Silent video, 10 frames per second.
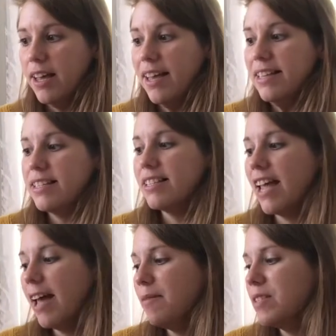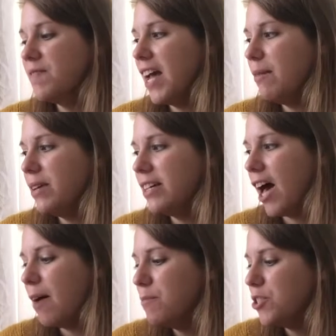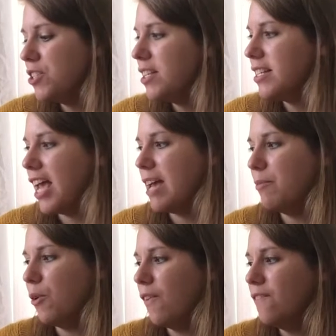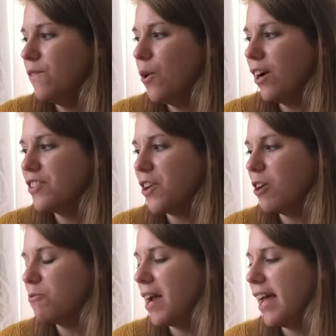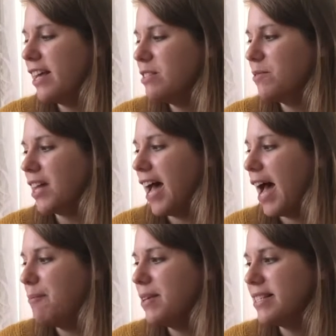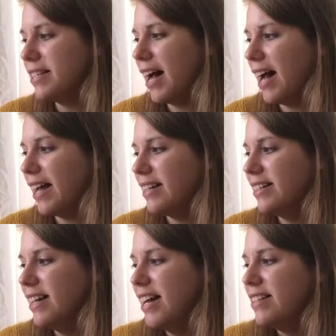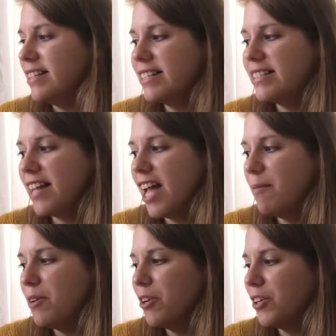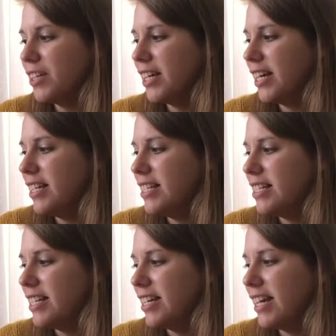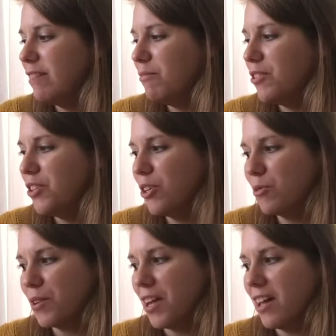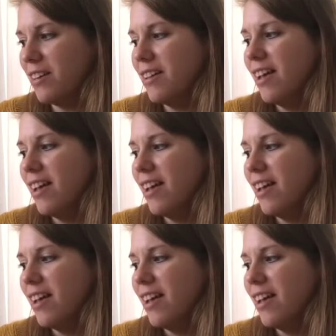Sam's family comes to the table. Forks are raised with a happy sigh. And Sam and her kin dig in with a grin.